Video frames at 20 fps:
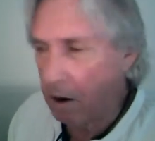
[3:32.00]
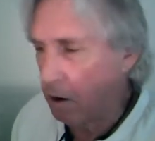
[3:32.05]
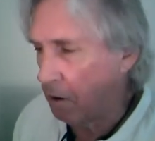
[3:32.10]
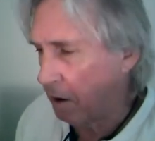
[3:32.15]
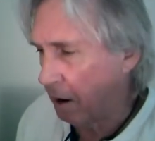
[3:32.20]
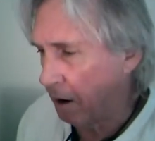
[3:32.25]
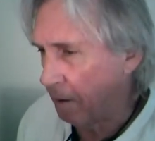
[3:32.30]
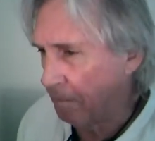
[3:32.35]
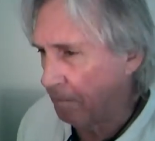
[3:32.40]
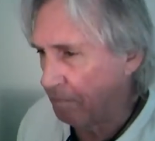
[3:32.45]

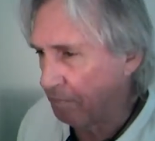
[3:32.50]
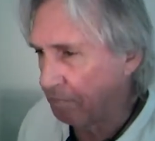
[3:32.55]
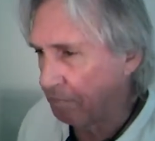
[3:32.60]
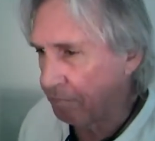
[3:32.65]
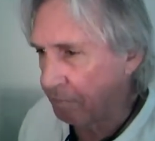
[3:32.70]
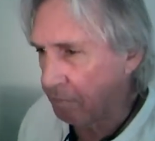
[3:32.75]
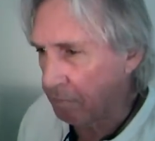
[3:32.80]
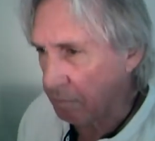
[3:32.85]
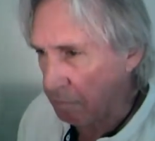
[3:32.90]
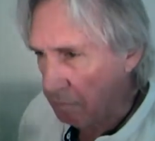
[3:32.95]
Okay,
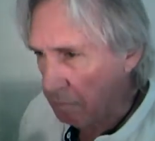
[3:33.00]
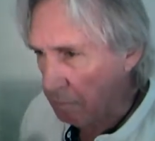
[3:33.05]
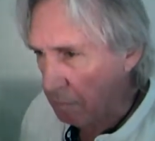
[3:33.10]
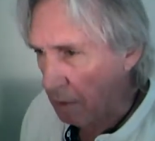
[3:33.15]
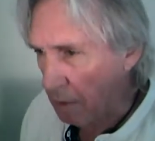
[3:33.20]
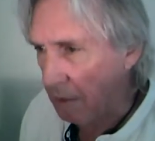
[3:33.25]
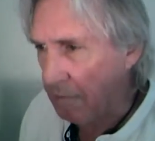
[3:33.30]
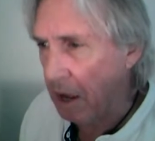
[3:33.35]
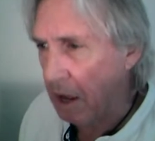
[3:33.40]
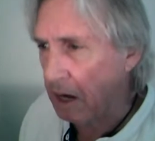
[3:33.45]

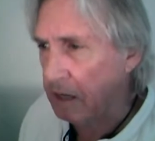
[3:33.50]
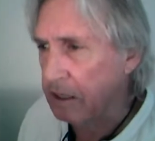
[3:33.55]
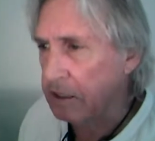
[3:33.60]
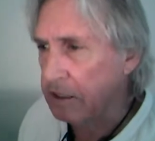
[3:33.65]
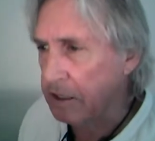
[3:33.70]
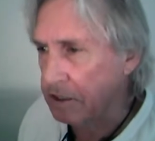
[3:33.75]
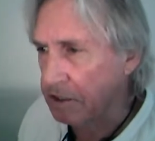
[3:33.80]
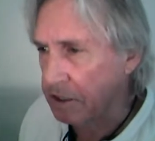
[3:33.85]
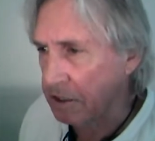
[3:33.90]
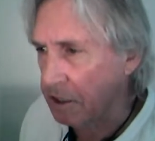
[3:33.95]
that
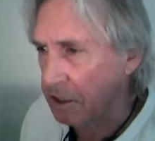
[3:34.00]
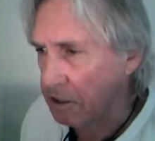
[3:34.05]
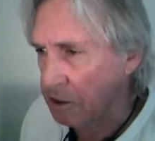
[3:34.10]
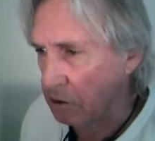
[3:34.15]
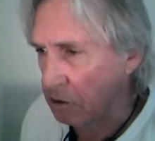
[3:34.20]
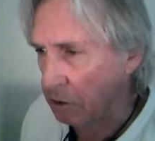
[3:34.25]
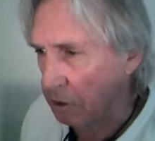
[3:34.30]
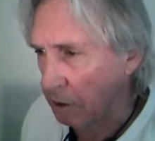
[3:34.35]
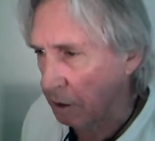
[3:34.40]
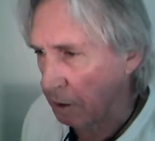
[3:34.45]
is
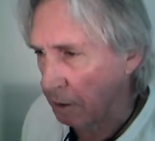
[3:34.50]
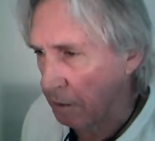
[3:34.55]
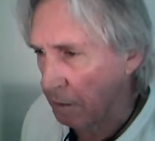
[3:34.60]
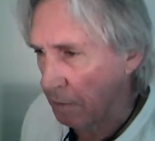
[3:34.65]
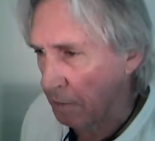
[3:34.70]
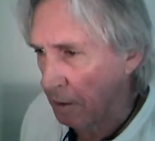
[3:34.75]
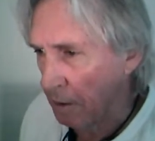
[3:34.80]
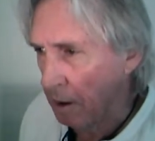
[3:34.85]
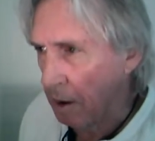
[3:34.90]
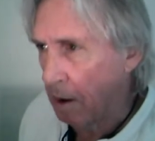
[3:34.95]
essentially
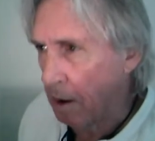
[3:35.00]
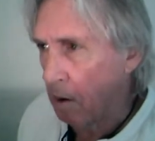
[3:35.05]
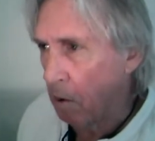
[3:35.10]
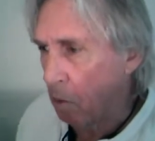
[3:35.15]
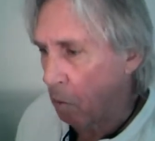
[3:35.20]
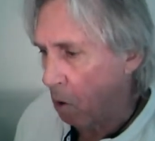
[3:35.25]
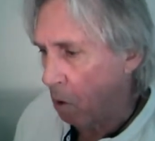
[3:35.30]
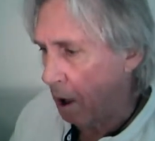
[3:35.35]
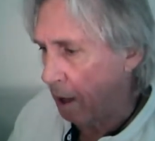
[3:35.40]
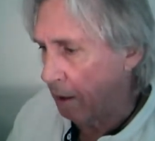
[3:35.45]

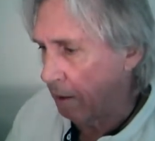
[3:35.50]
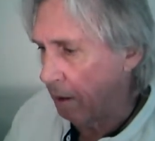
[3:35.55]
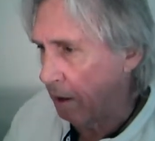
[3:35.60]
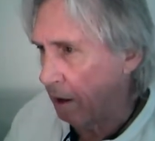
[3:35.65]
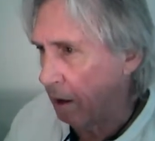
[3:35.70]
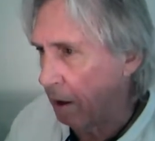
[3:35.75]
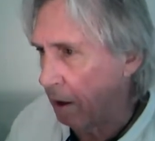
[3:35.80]
what